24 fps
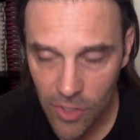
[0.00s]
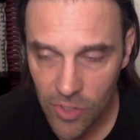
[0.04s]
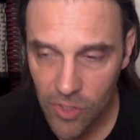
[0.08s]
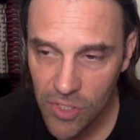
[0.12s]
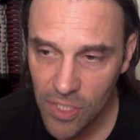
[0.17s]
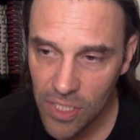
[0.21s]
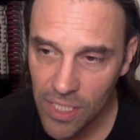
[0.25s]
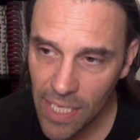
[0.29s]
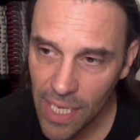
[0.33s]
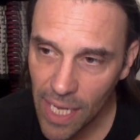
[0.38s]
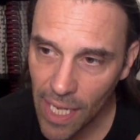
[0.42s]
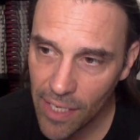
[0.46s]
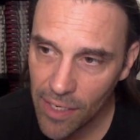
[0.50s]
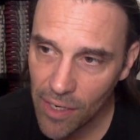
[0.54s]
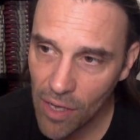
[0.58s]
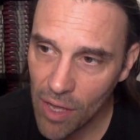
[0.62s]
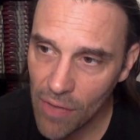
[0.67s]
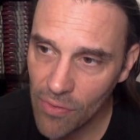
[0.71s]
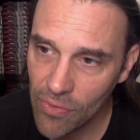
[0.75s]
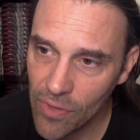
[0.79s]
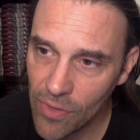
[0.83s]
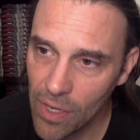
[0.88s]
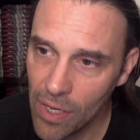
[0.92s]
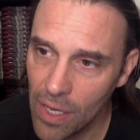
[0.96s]
To get
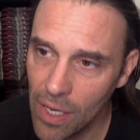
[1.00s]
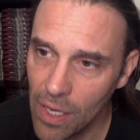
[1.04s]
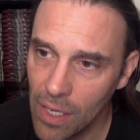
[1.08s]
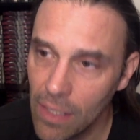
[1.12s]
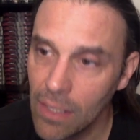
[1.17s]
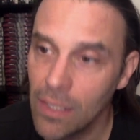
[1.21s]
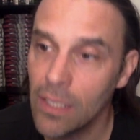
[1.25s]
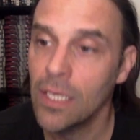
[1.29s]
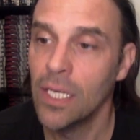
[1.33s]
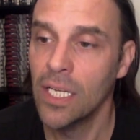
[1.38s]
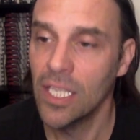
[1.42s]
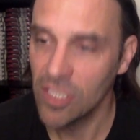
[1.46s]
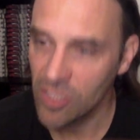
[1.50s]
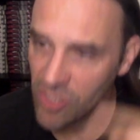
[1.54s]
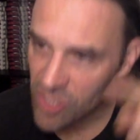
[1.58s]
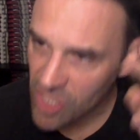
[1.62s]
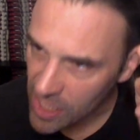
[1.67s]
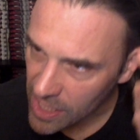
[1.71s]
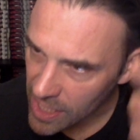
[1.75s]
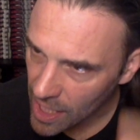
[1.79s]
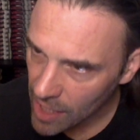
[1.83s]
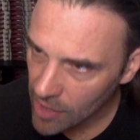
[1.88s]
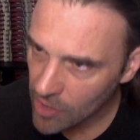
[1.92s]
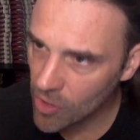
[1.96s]
on
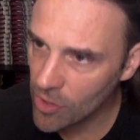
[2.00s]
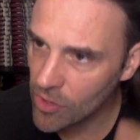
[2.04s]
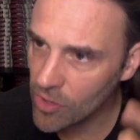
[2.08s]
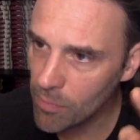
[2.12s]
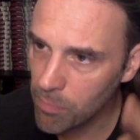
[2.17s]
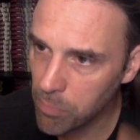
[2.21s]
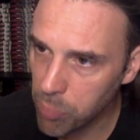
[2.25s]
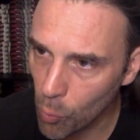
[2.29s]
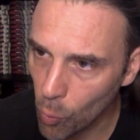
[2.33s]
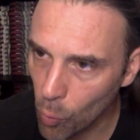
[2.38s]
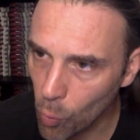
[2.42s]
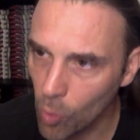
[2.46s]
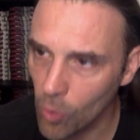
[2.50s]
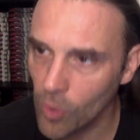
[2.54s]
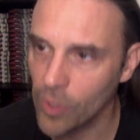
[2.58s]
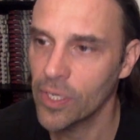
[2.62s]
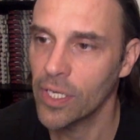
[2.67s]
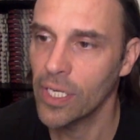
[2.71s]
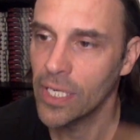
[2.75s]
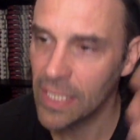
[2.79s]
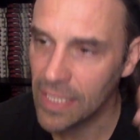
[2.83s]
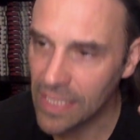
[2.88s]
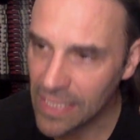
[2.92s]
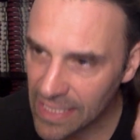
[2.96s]
the board.
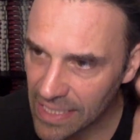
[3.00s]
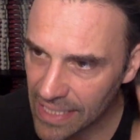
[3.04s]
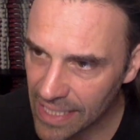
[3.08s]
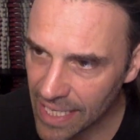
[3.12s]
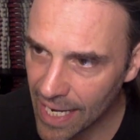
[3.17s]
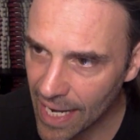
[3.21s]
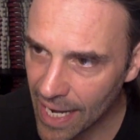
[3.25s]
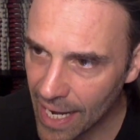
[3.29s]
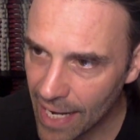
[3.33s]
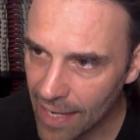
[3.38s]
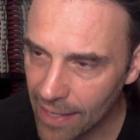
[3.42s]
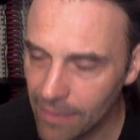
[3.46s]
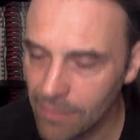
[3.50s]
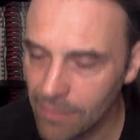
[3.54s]
Yeah.